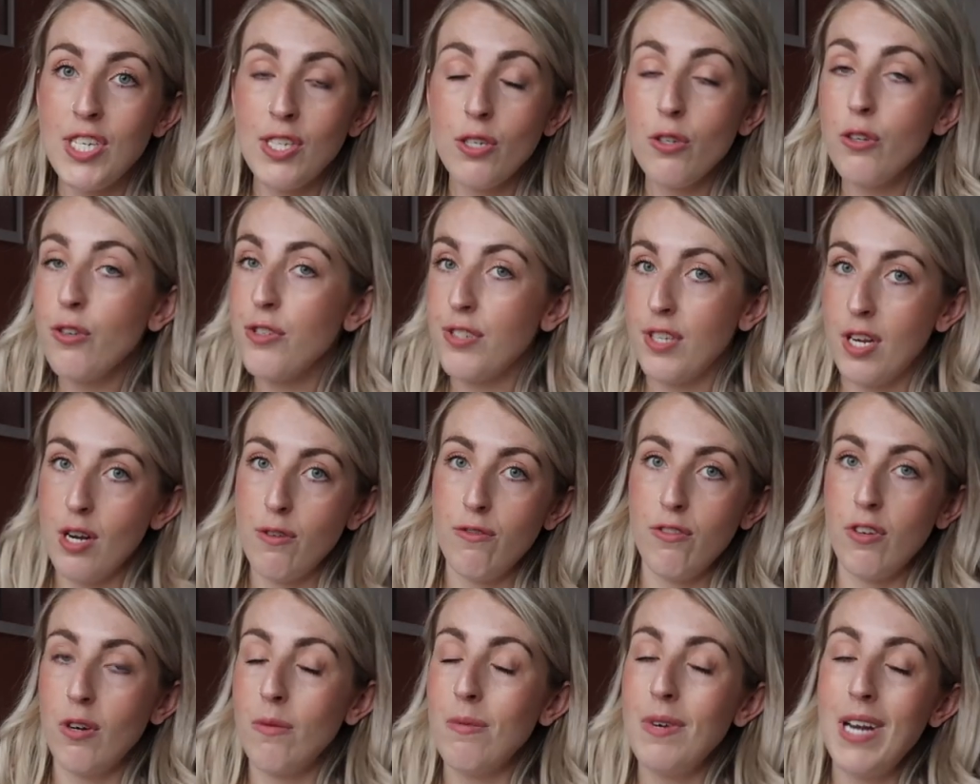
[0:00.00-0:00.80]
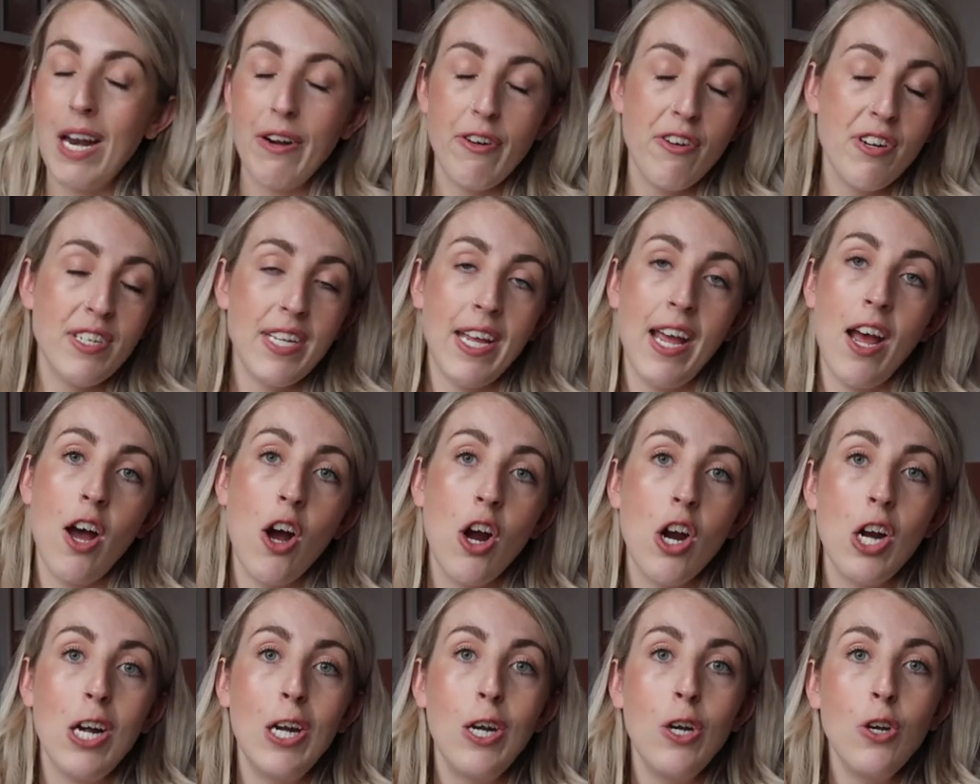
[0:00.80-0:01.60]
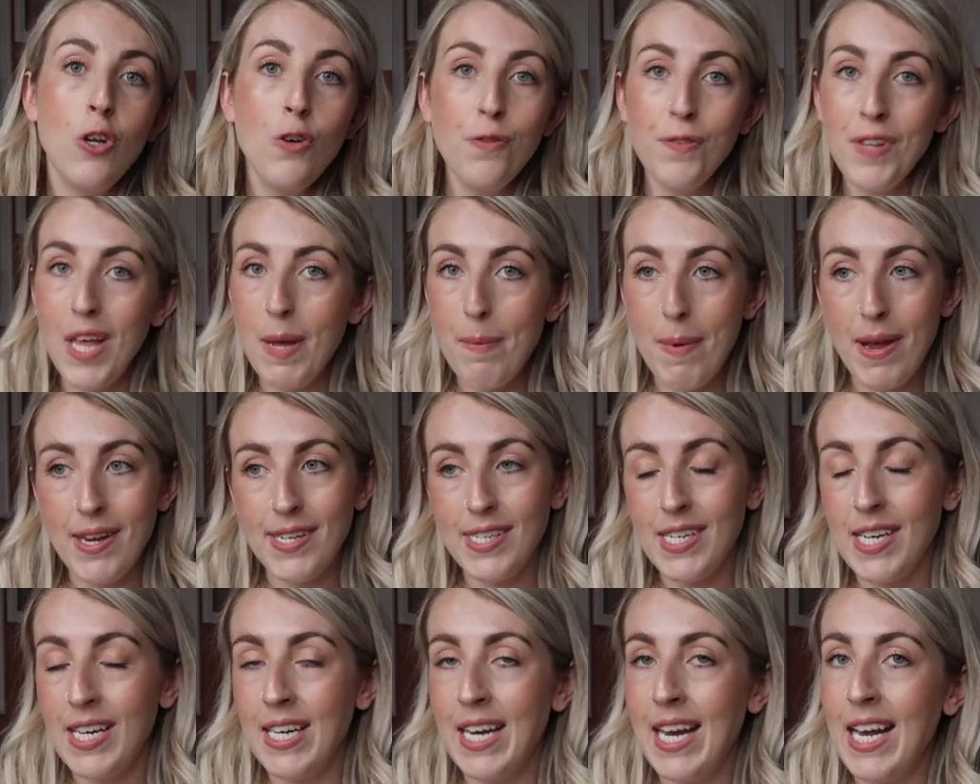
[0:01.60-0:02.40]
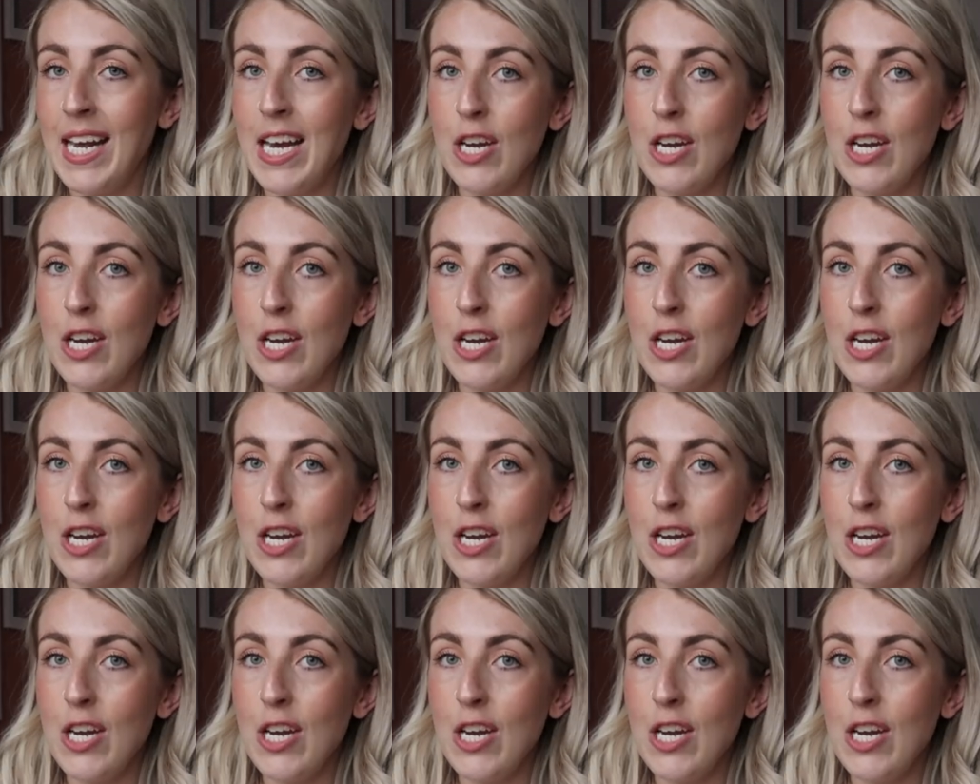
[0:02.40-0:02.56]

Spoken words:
is also from La Rodette. I love their bedding. It